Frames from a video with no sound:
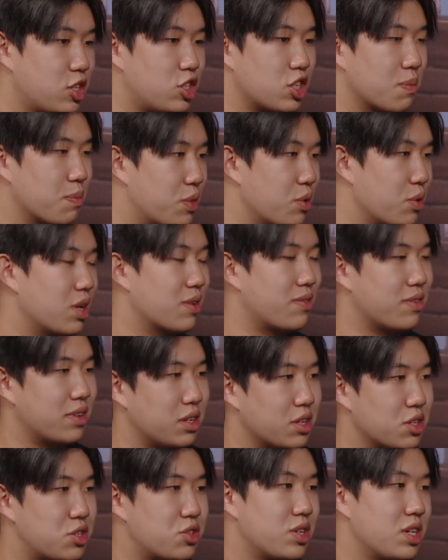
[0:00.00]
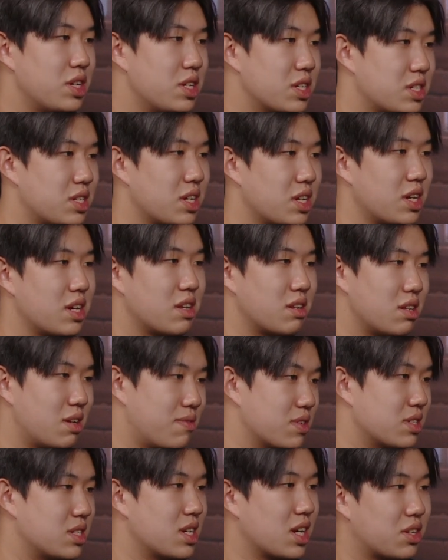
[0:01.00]
jump through different industries and
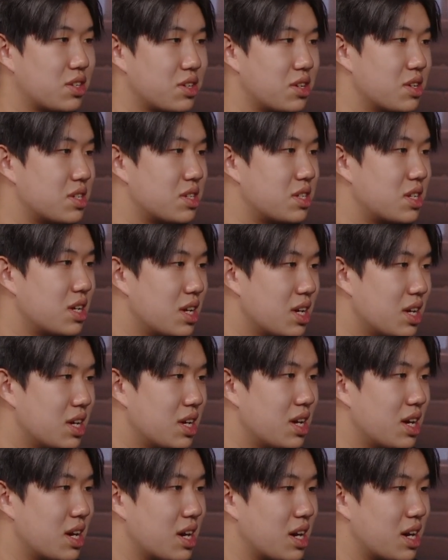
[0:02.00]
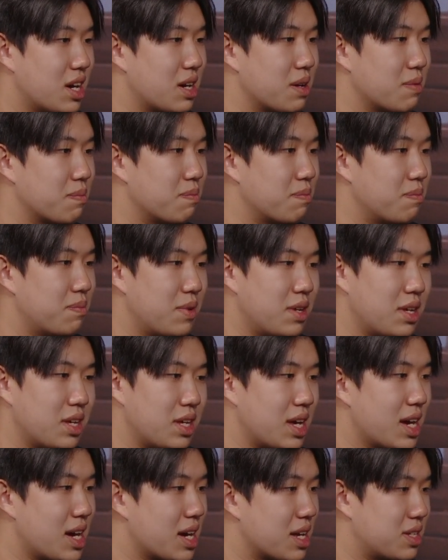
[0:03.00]
different sectors.
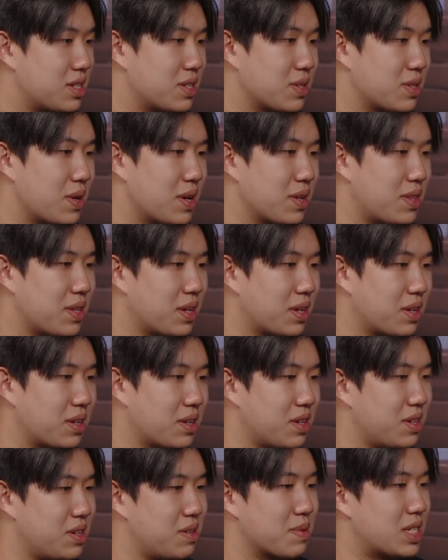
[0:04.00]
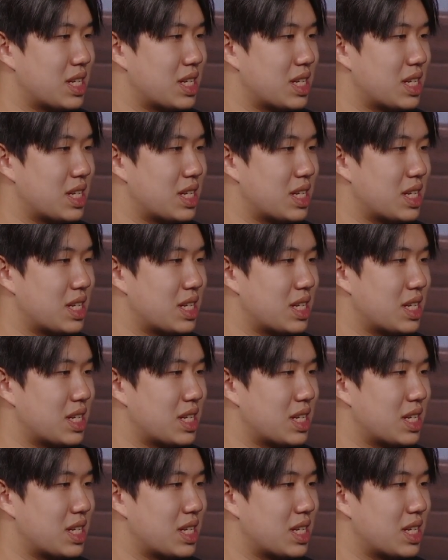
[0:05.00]
So I think you